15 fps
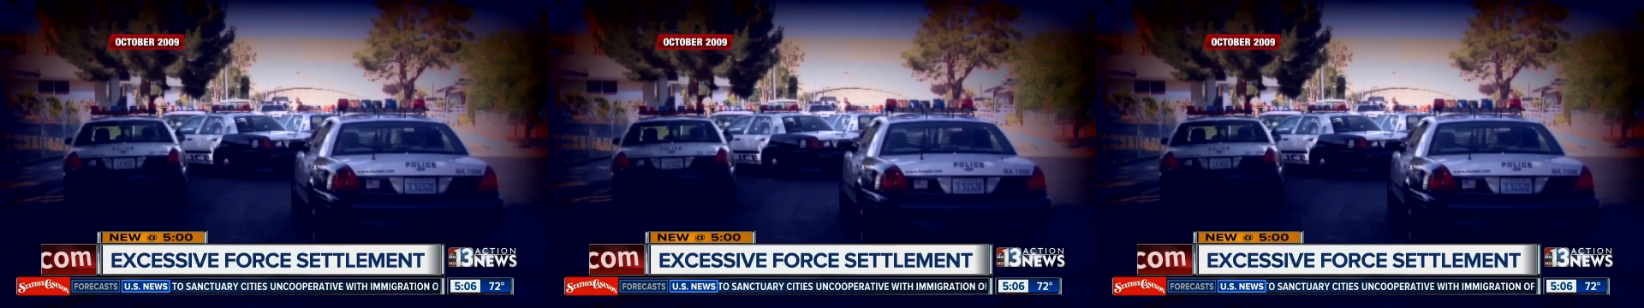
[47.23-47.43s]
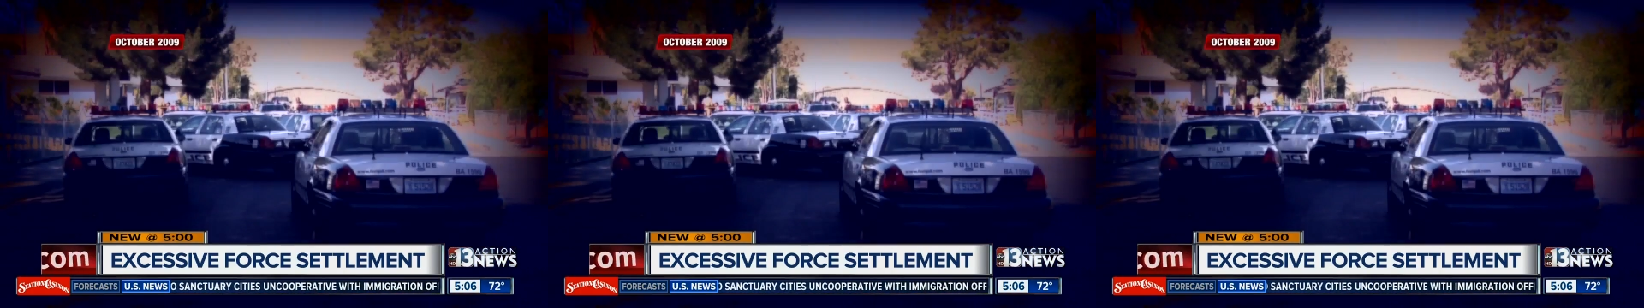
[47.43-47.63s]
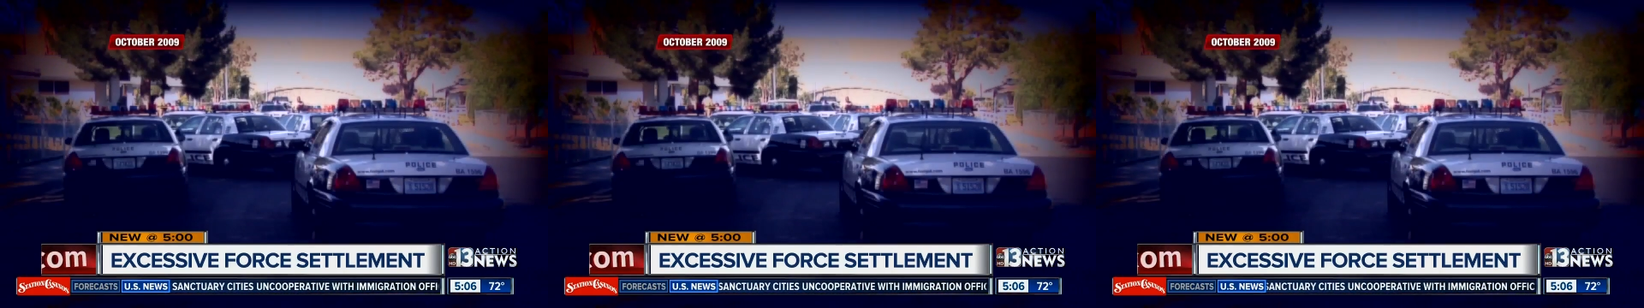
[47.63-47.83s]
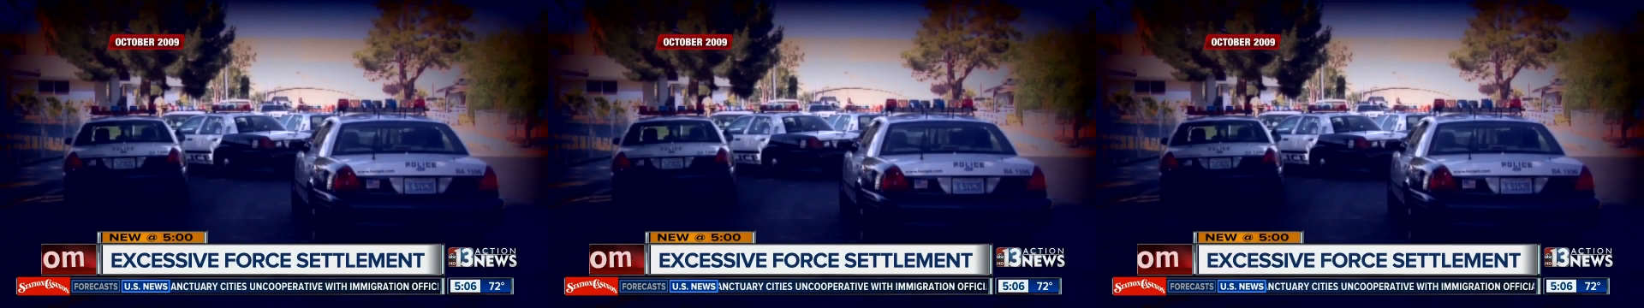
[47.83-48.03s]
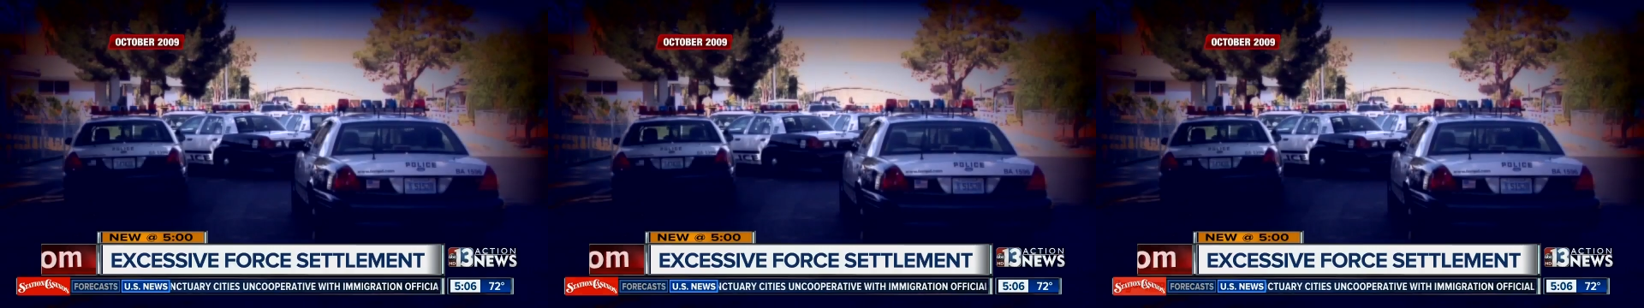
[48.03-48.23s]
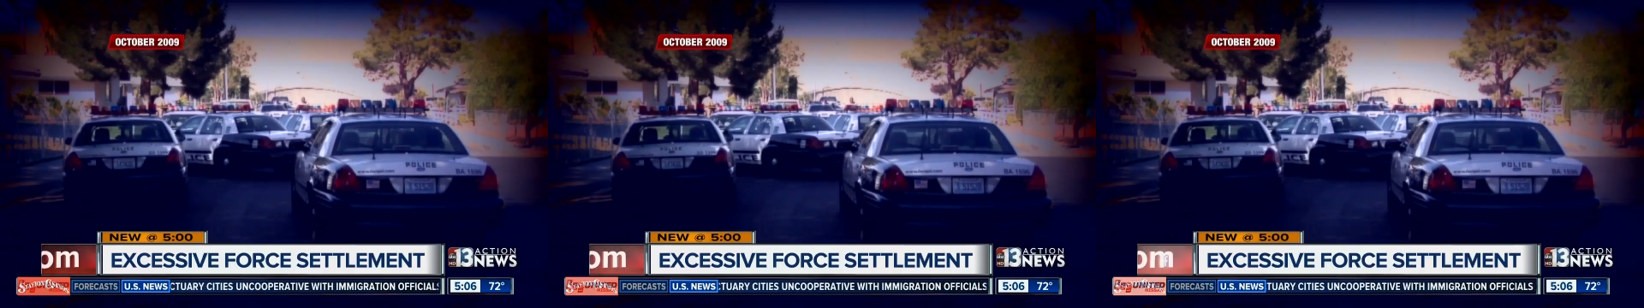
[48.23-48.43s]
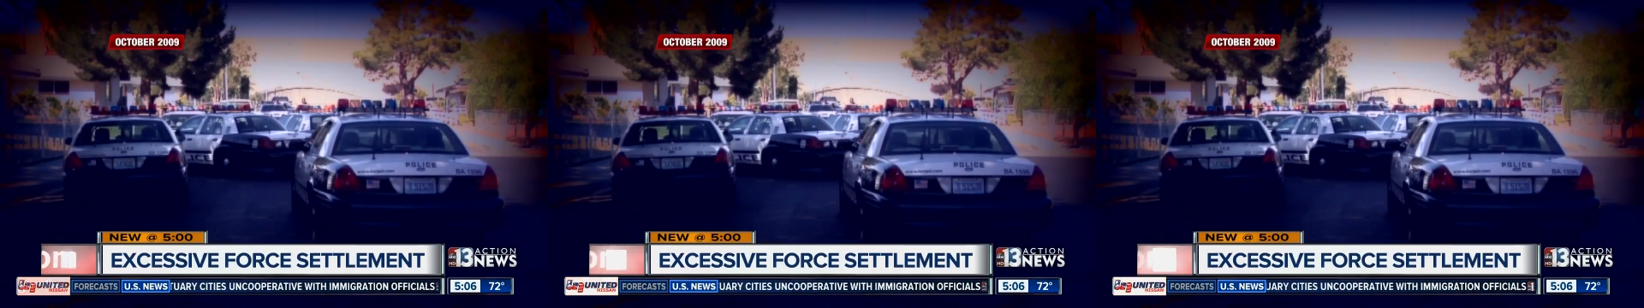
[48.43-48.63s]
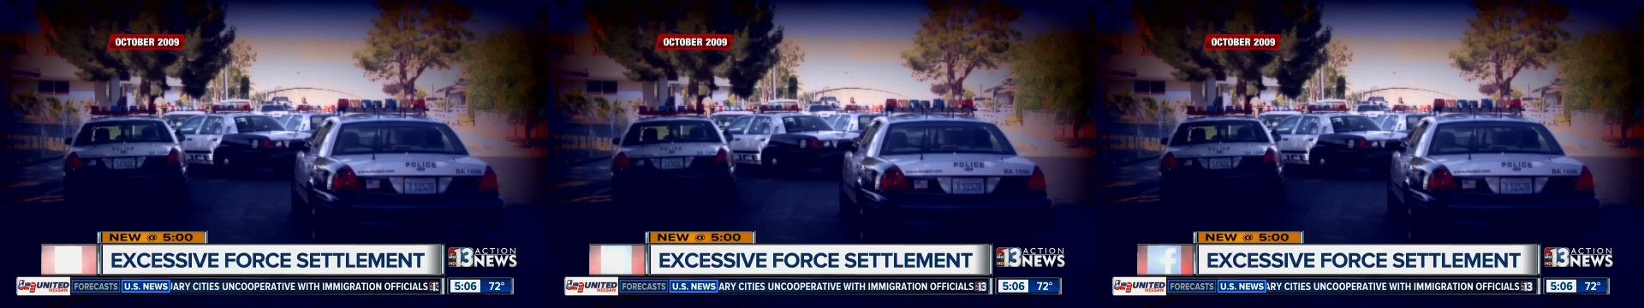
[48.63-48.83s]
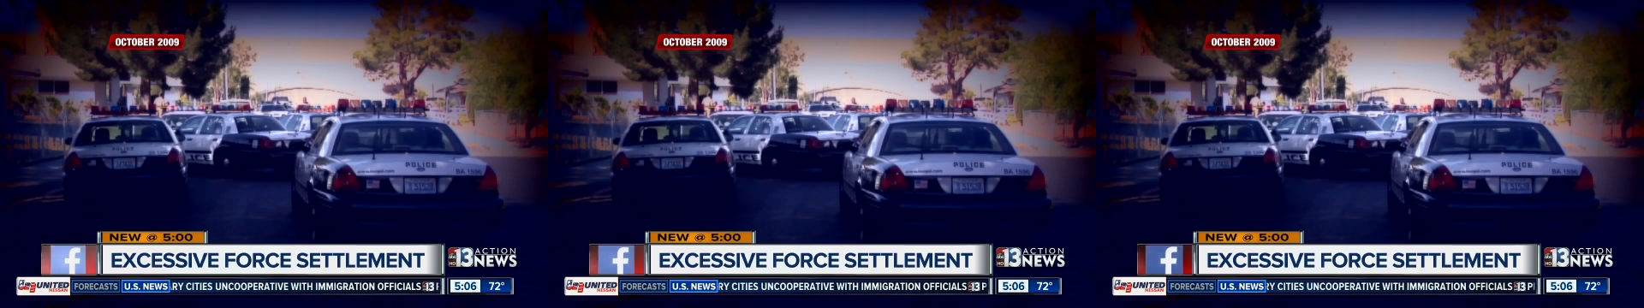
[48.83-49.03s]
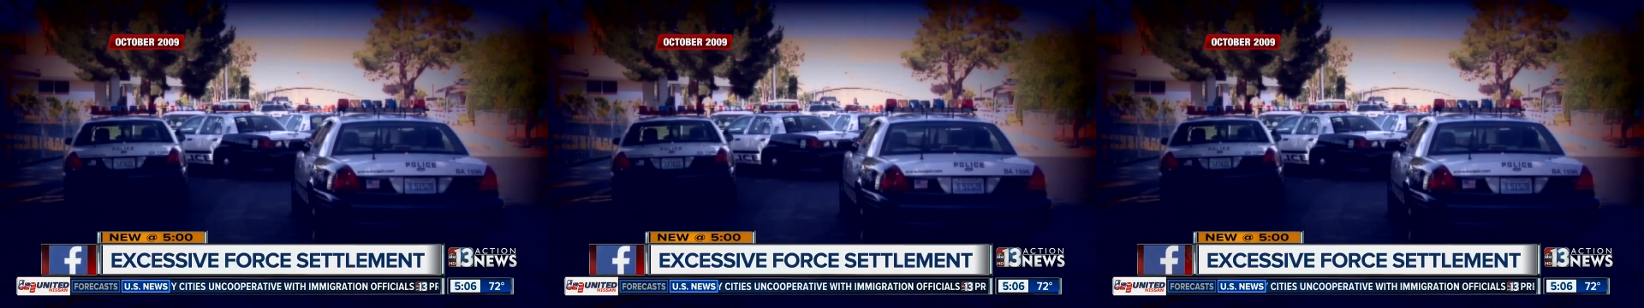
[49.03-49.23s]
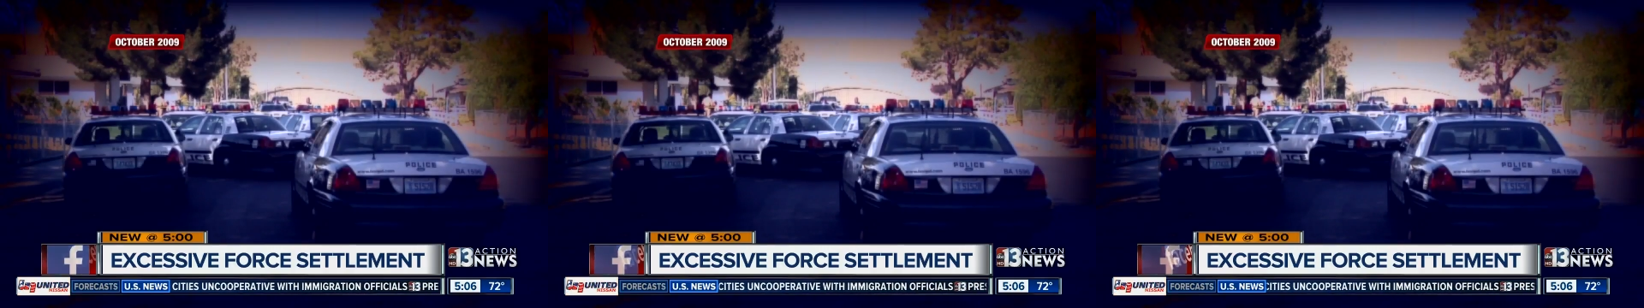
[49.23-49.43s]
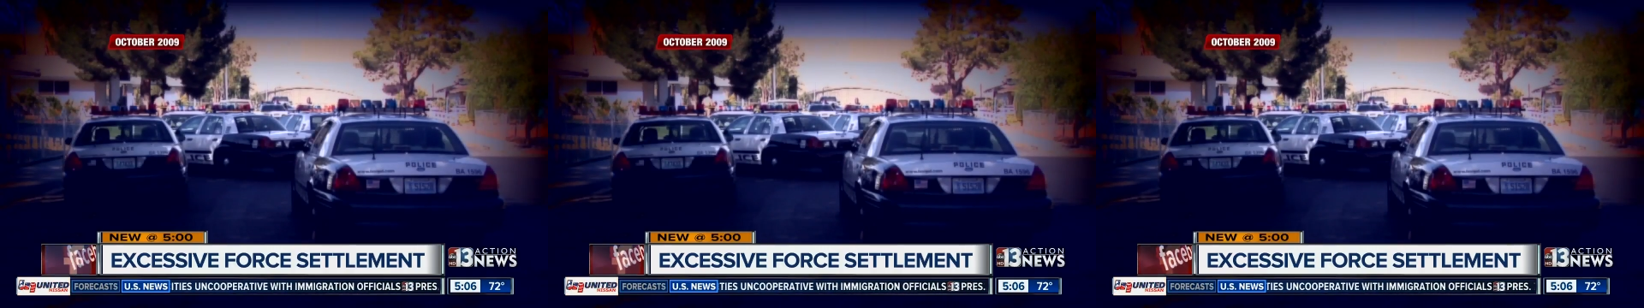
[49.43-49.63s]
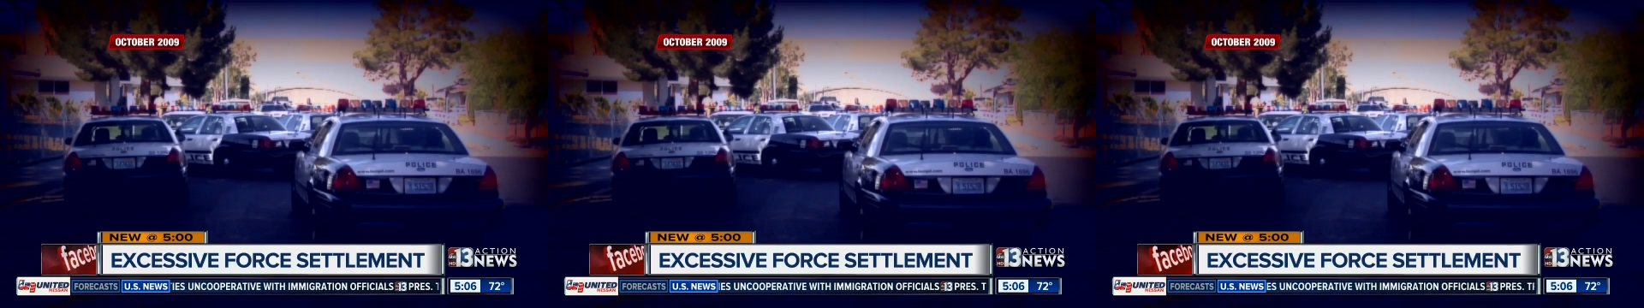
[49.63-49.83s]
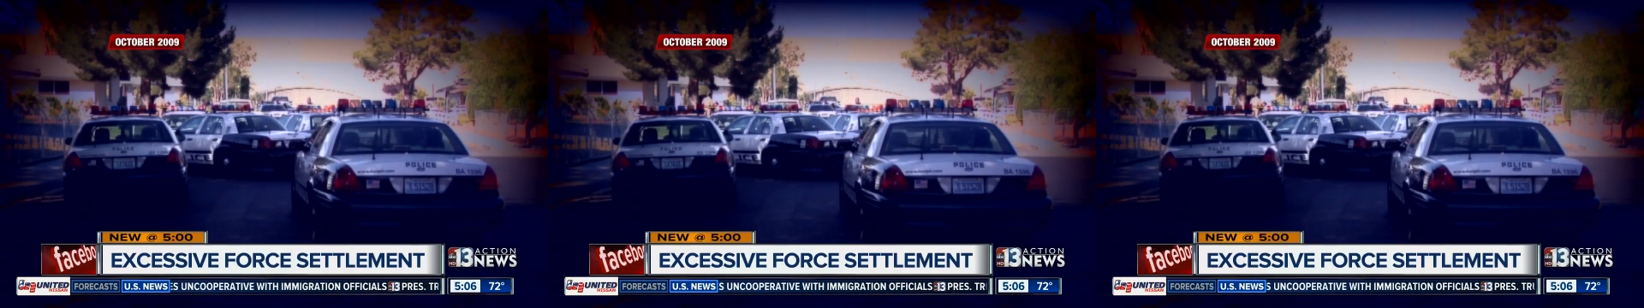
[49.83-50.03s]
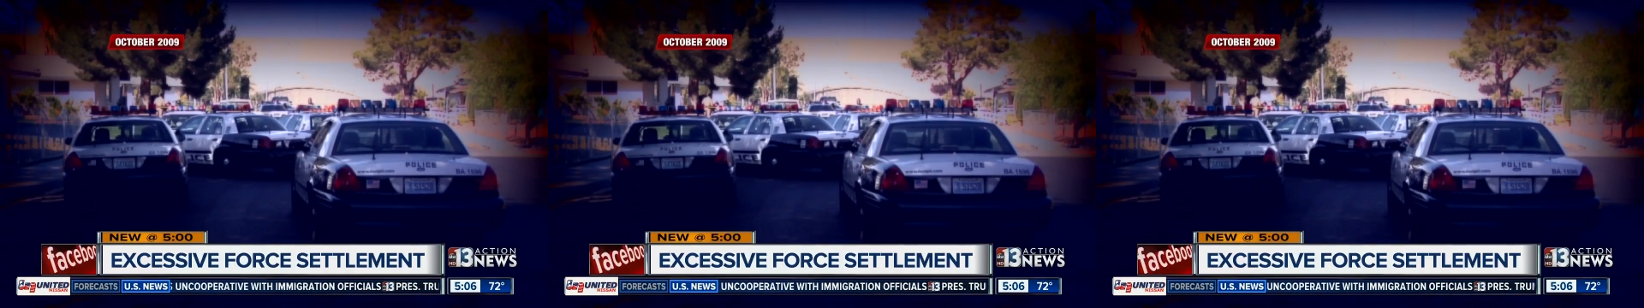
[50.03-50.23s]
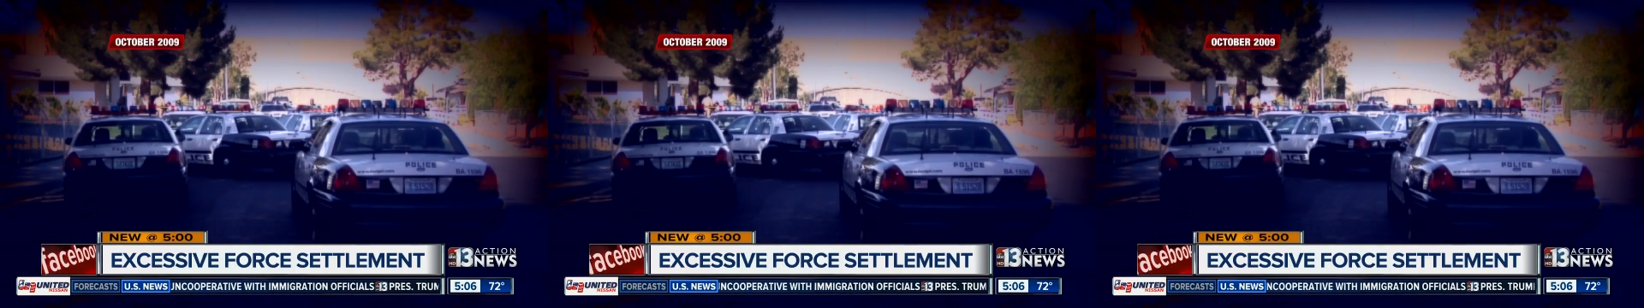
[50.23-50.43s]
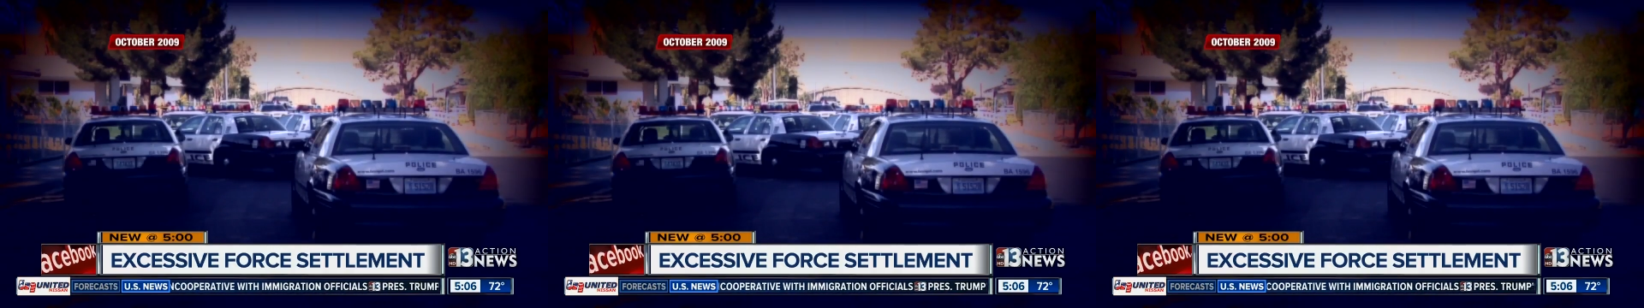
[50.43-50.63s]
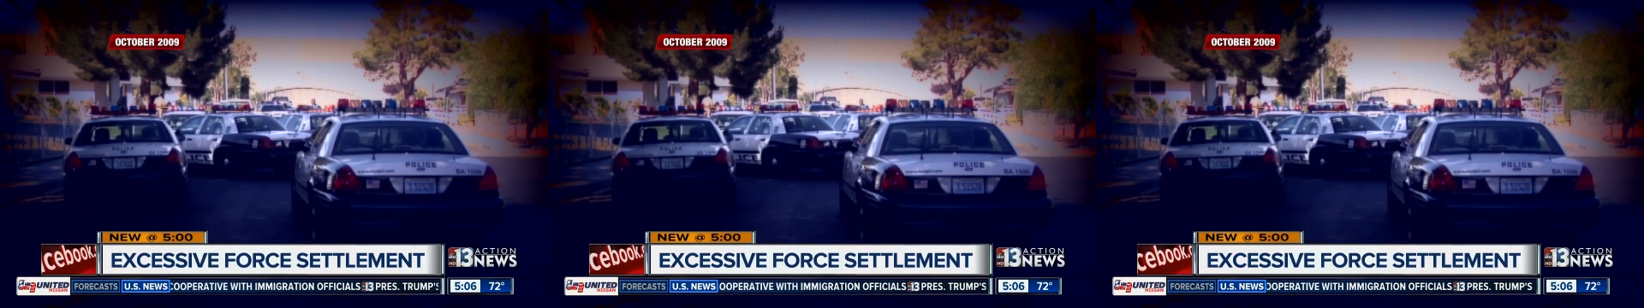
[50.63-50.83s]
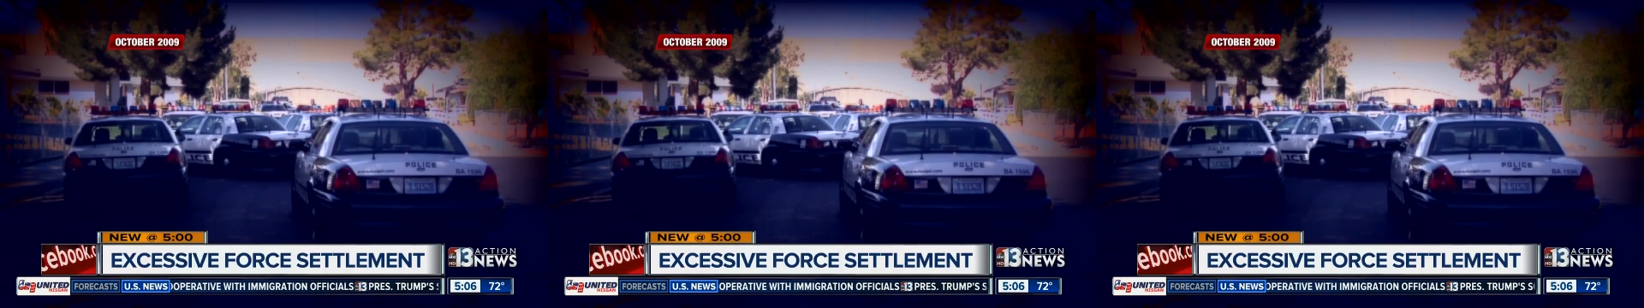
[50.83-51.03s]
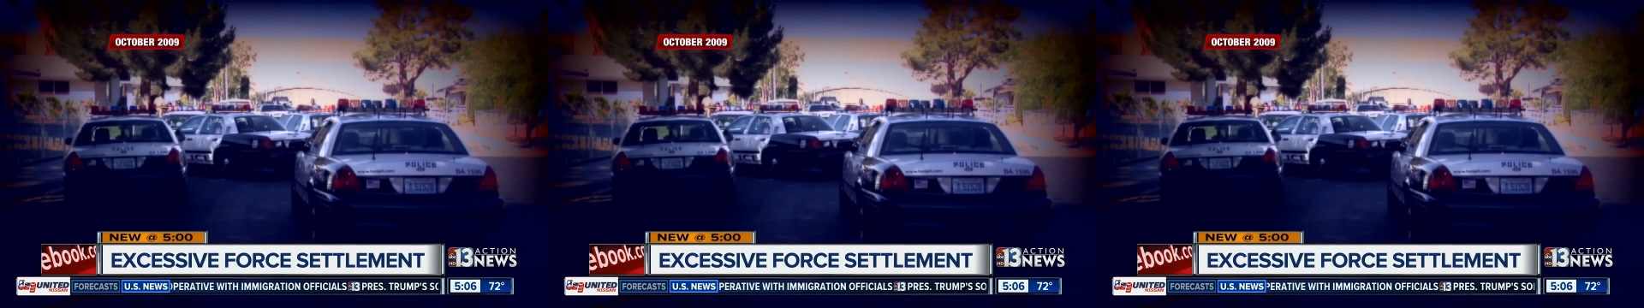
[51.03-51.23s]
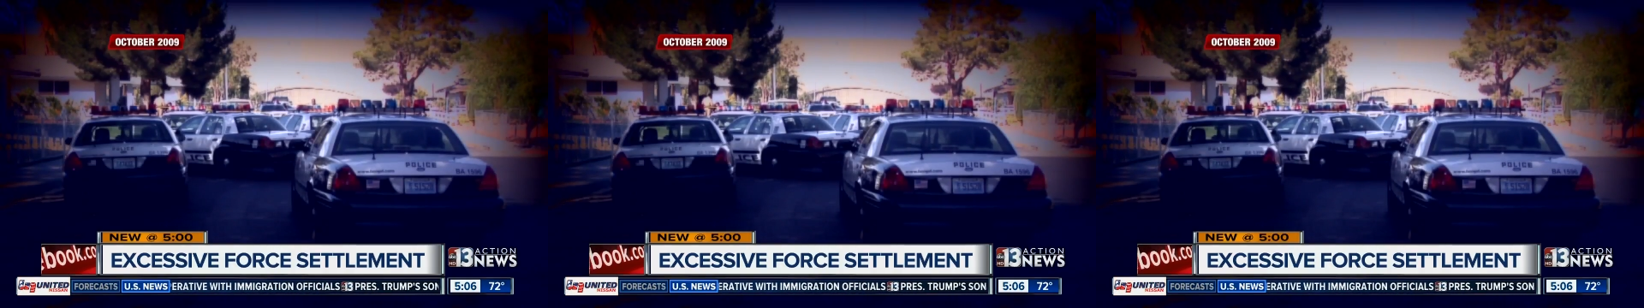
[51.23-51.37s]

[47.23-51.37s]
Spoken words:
[unreadable: no face in view]